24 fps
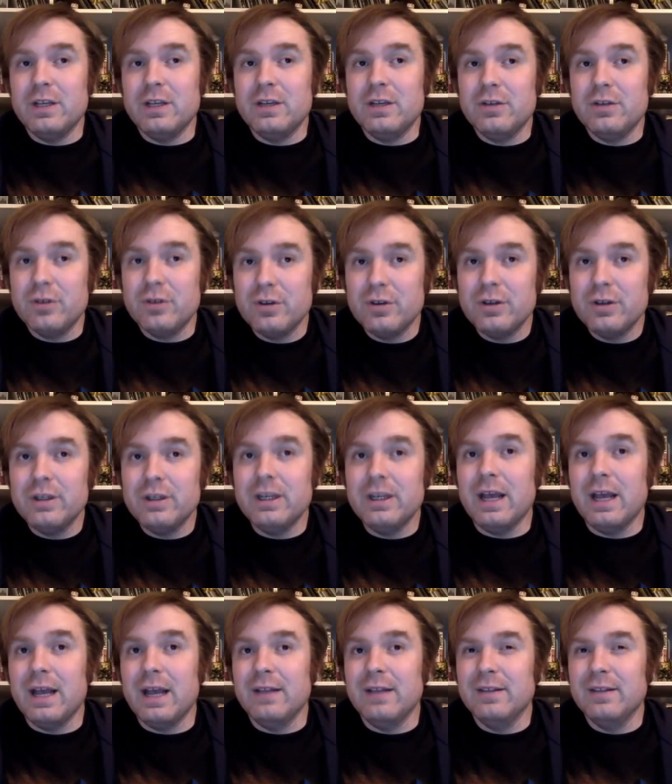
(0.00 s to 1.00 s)
he could,
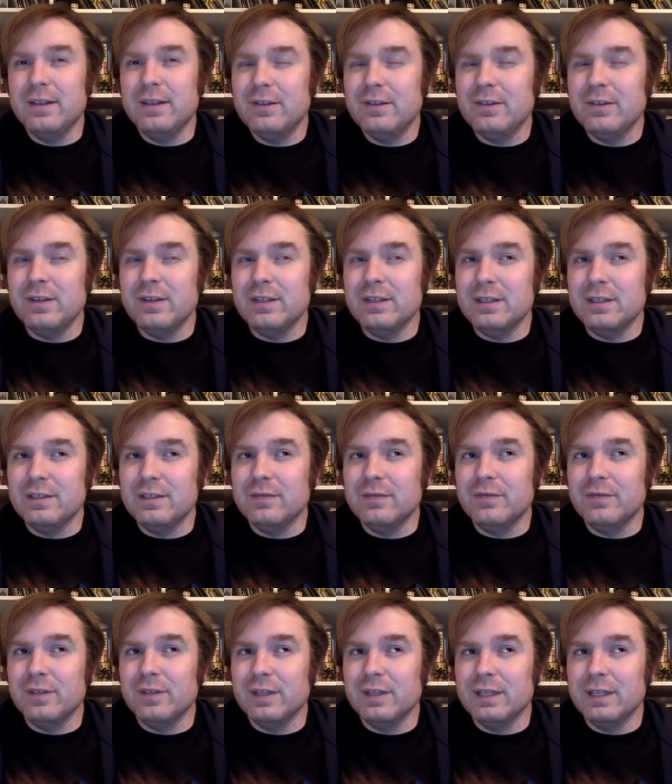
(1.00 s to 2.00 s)
and this, it didn't
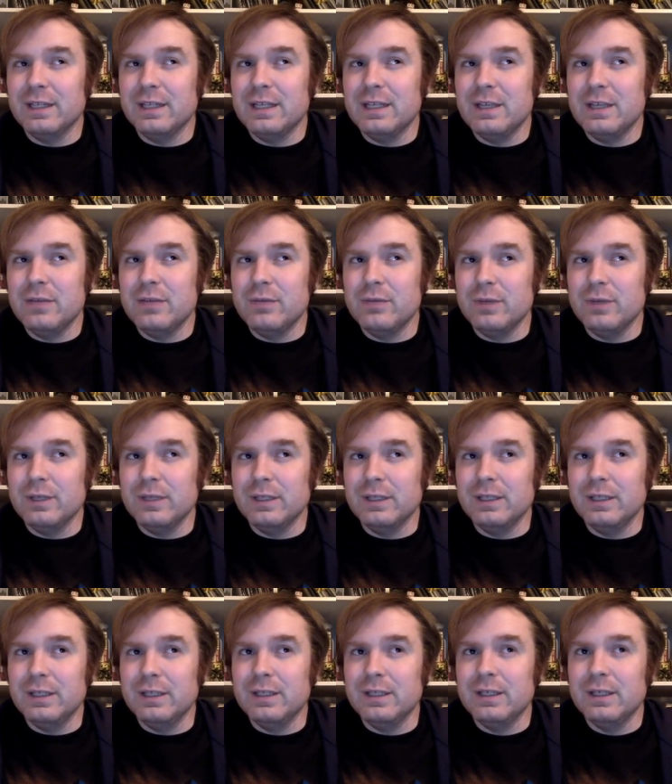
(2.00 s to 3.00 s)
feel like he
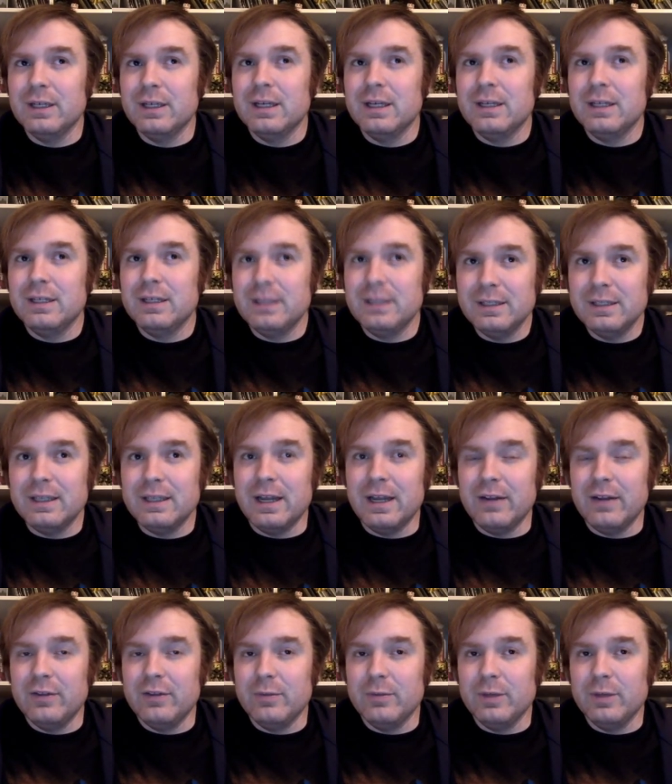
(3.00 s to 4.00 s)
really did that
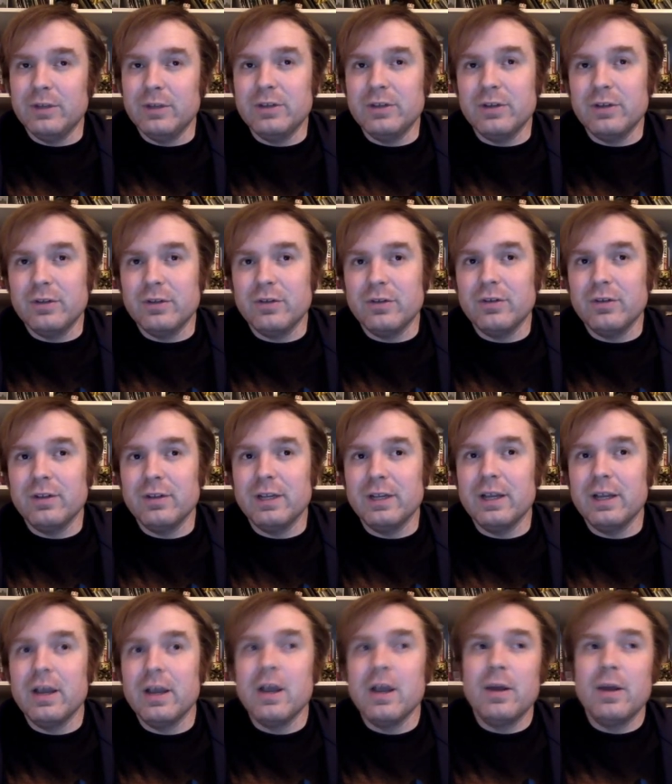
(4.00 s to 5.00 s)
as much. Now,
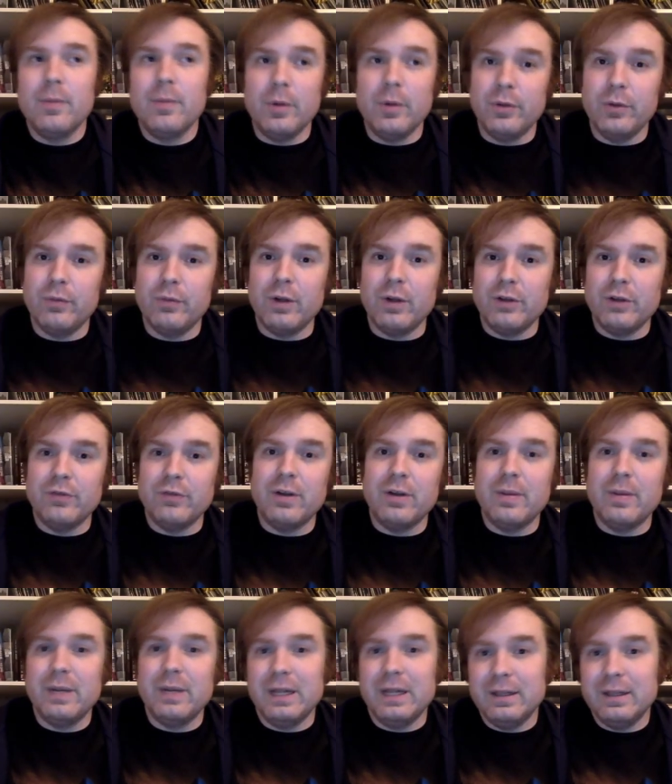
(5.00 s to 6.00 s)
certainly, both Roger
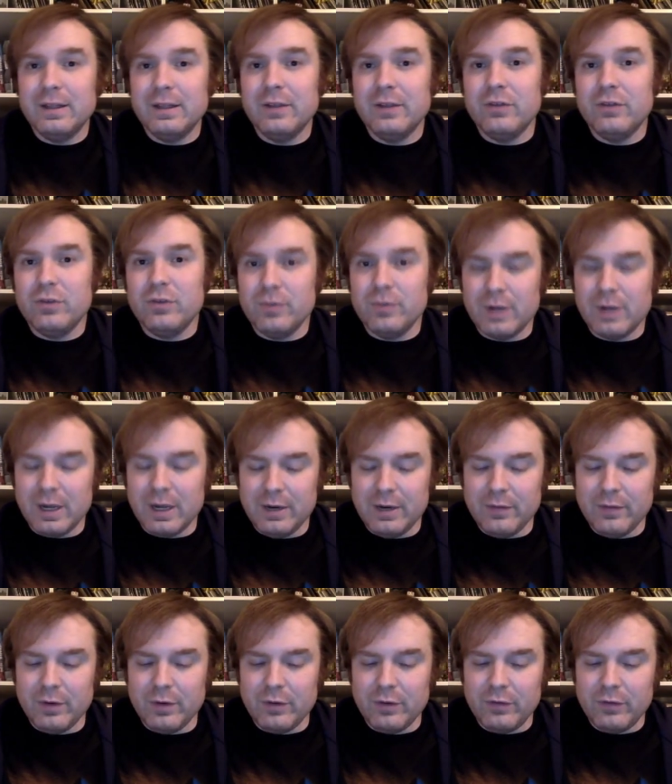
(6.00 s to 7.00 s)
Rabbit and this, you kind
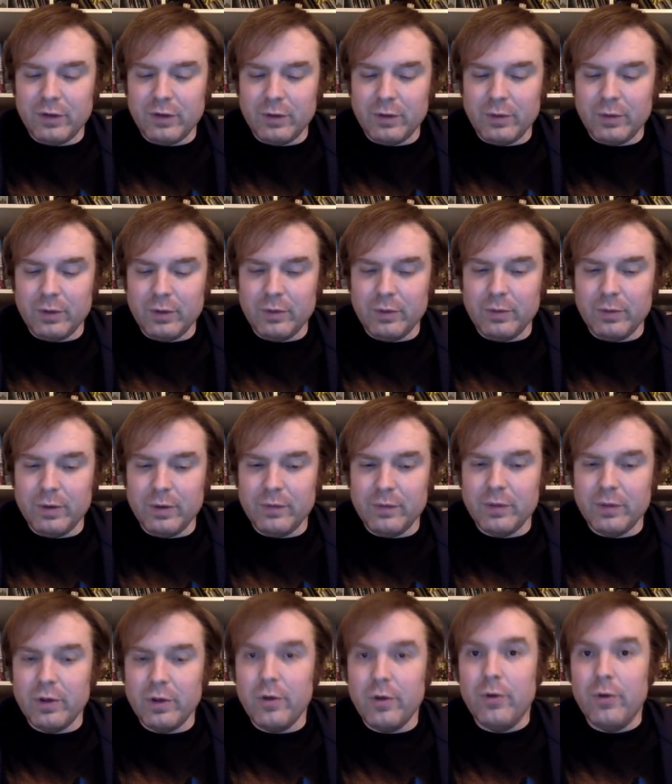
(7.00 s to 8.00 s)
of are stuck with whatever
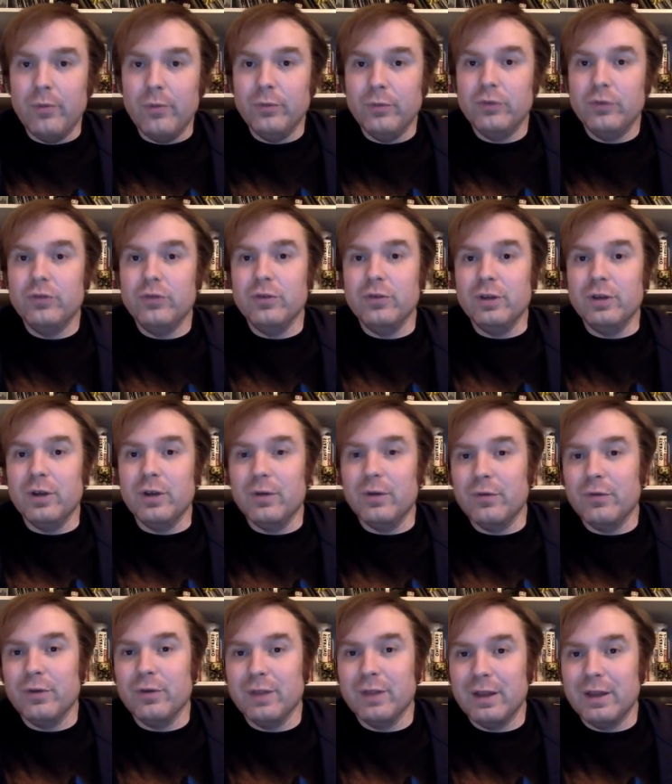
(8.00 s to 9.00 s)
the home studio
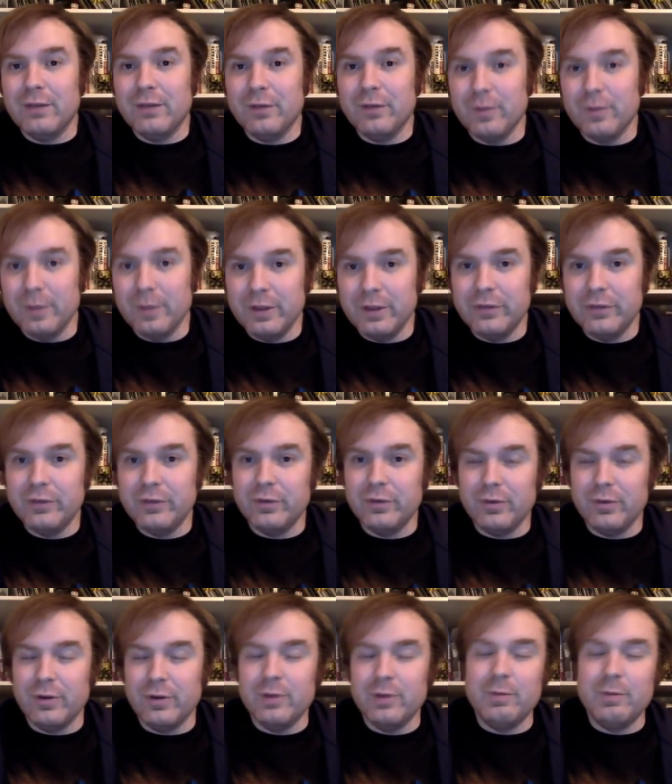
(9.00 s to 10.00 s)
for that film is. You're
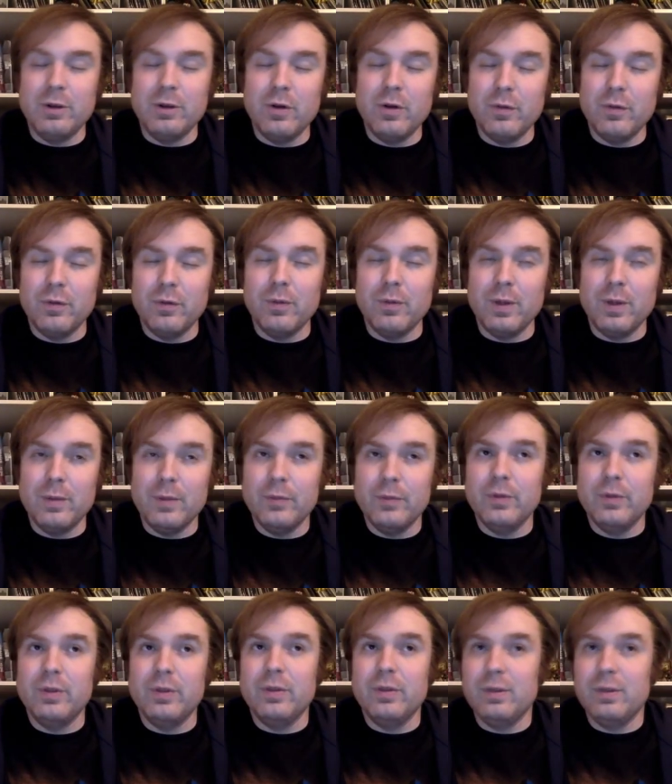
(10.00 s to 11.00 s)
going to be overwhelmed
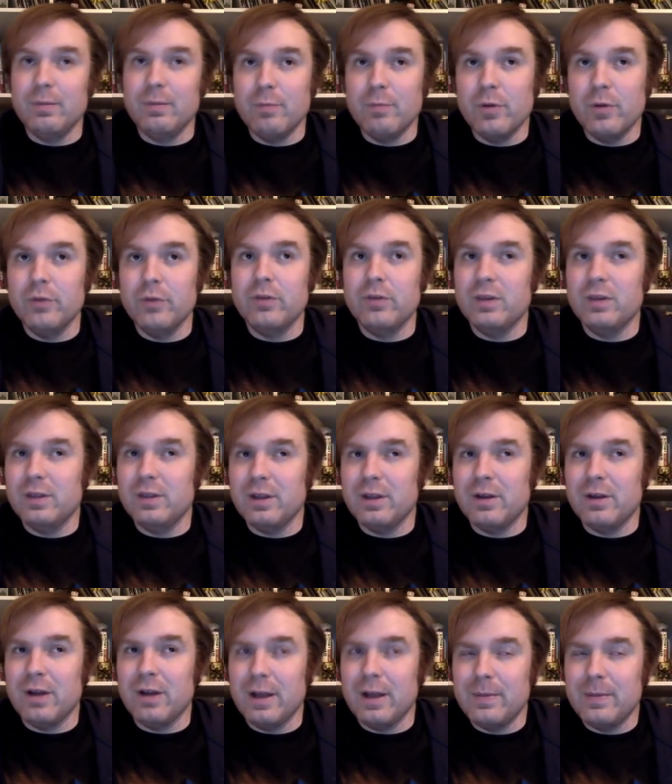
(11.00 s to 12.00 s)
with mostly
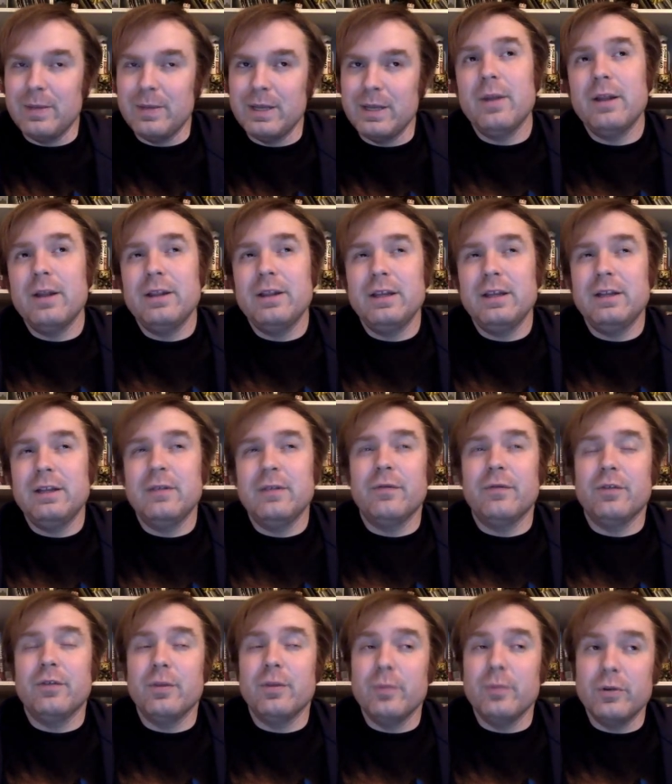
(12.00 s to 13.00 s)
their IP. But I think,
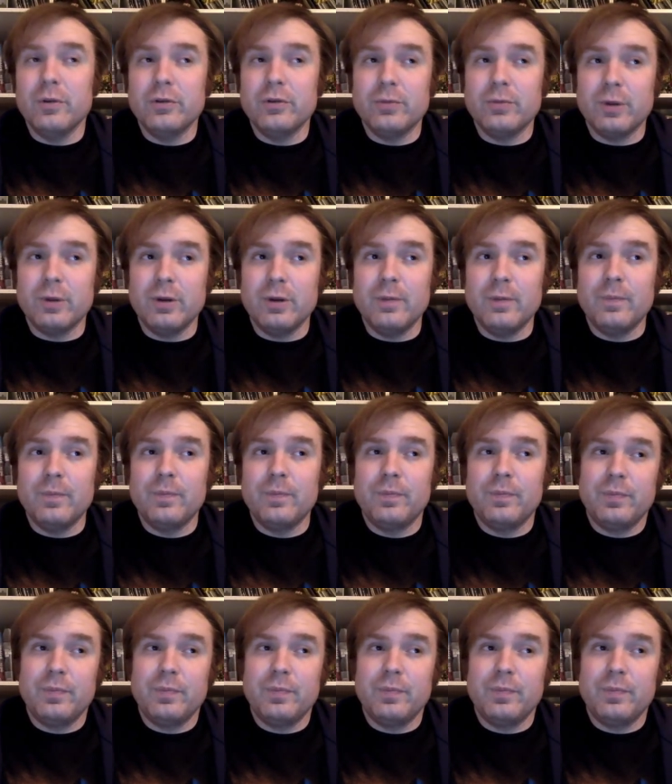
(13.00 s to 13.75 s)
for the most part,